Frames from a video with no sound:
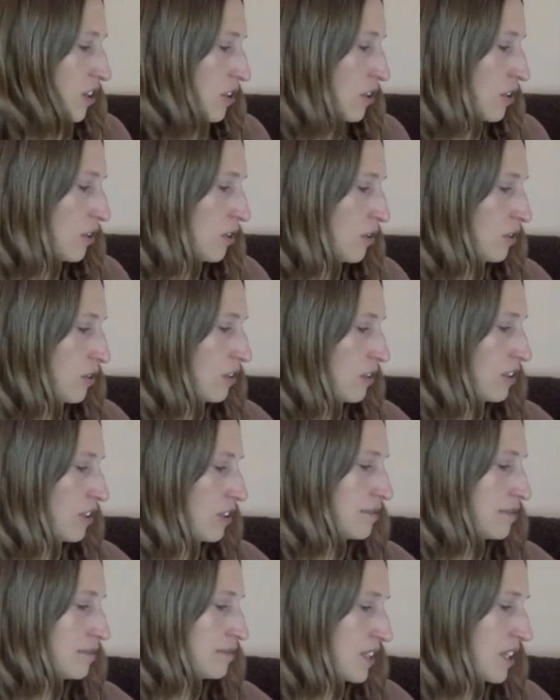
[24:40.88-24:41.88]

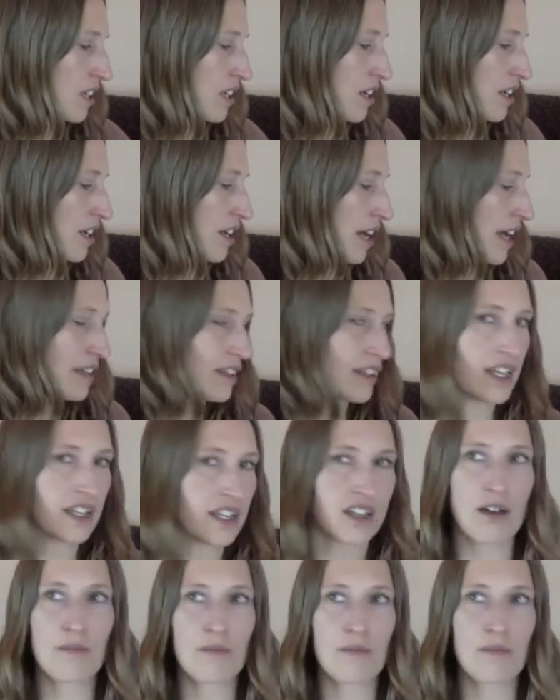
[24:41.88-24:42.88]
Cool. And like
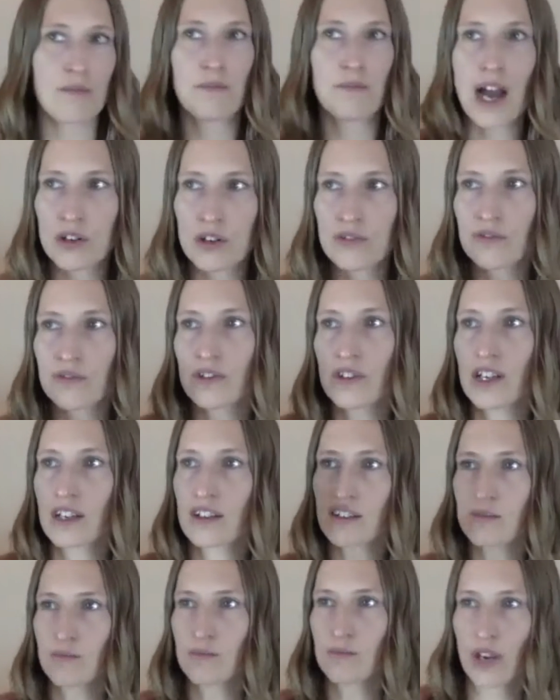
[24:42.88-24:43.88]
a powerful
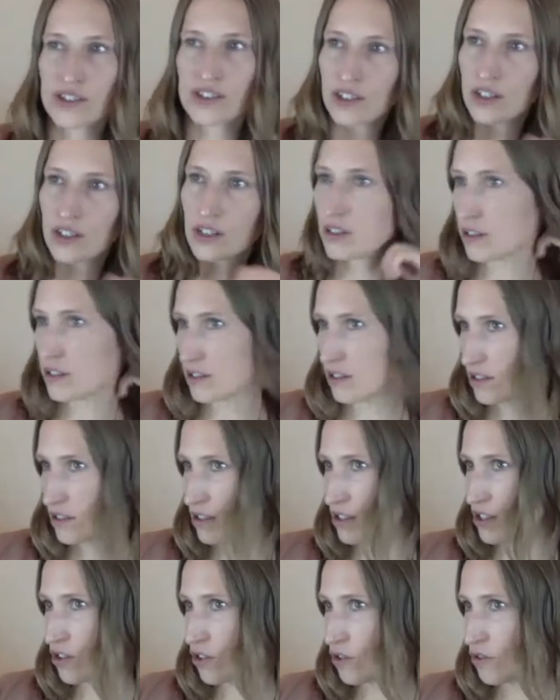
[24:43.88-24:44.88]
expressor,
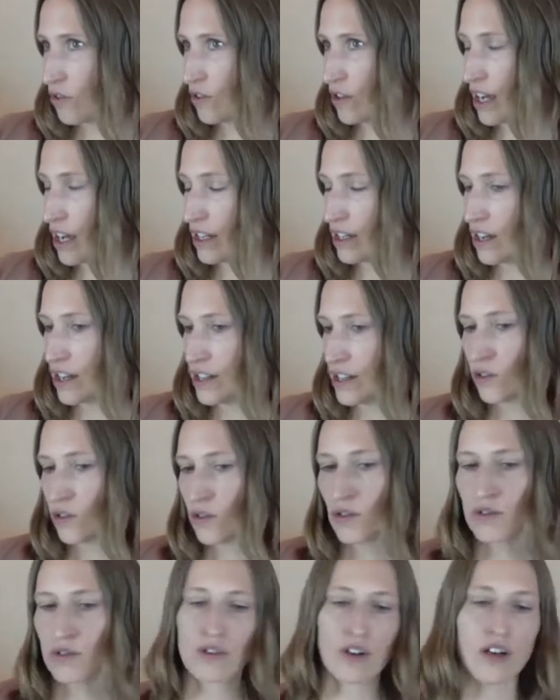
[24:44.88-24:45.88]
you know, and I
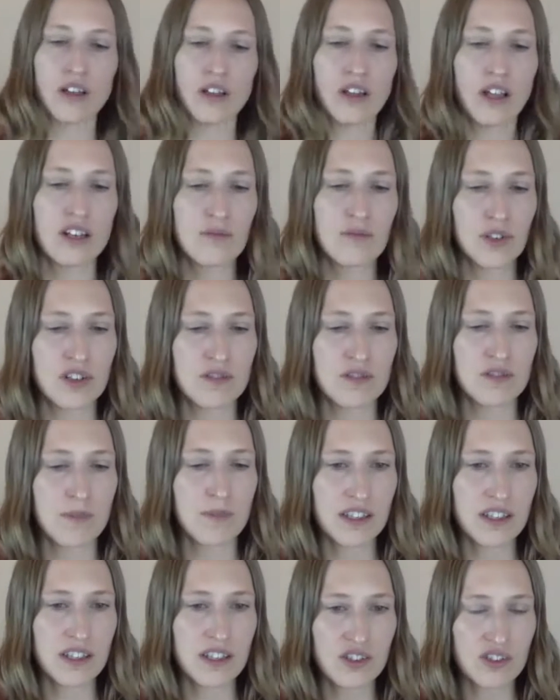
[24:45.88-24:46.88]
know a lot about your
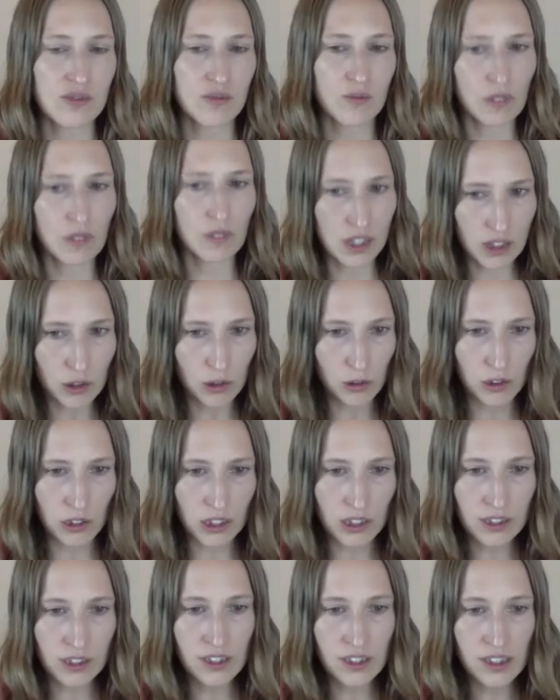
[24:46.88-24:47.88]
message. It's really
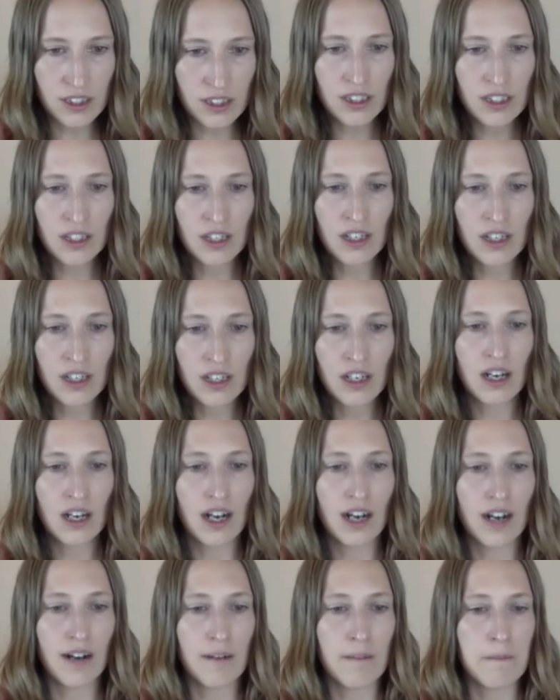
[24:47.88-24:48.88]
cool.
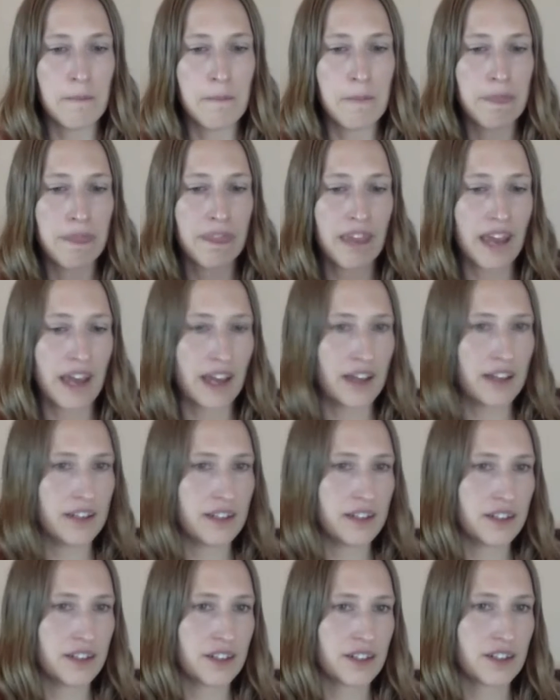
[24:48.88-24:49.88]

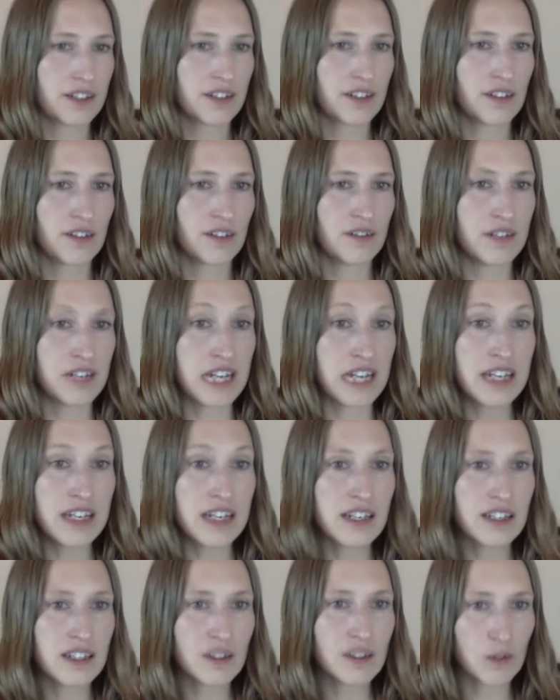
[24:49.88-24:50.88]
And needed
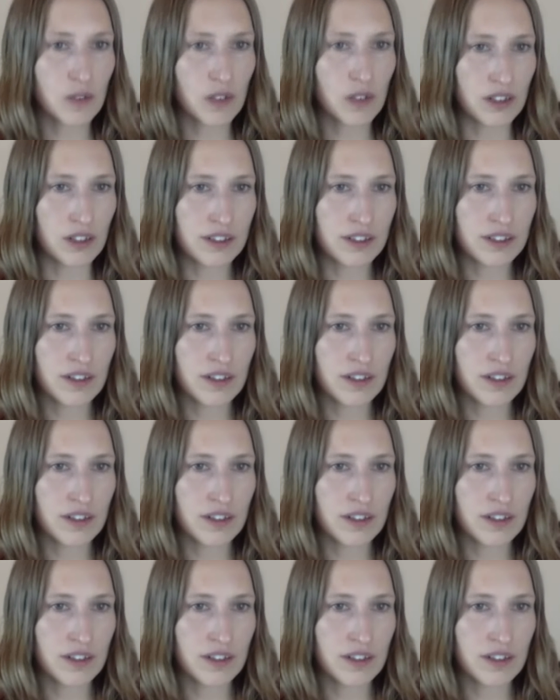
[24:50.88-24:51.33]
in the world.